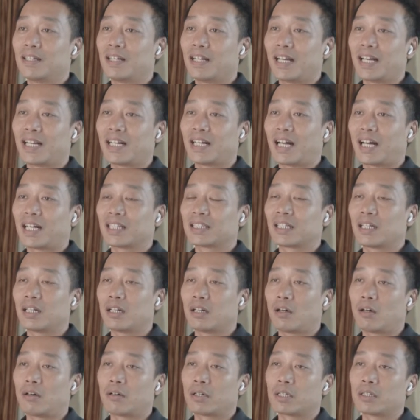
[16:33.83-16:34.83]
another
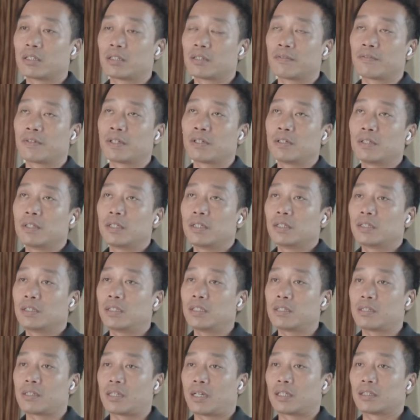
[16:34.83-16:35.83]
long interview.
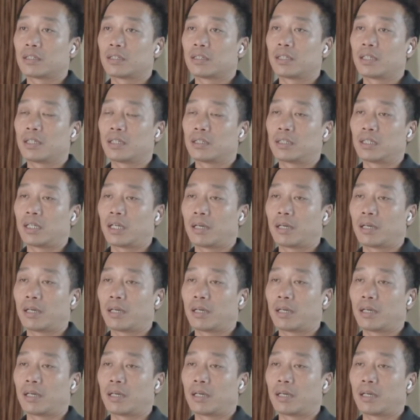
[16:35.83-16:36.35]
These are the